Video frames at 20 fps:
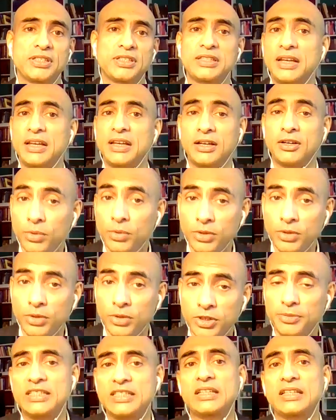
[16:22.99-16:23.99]
their own
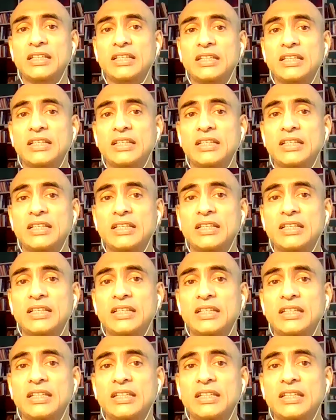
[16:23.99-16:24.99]
domestic
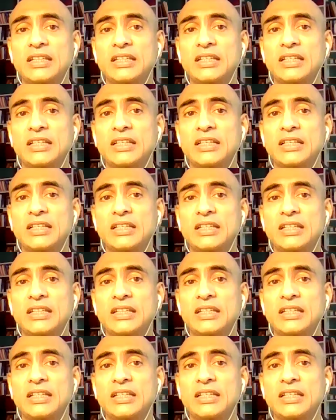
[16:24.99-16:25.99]
institutions are not mature
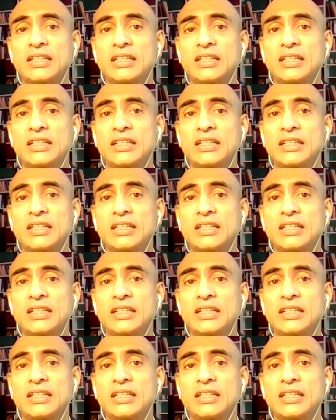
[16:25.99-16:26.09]
enough.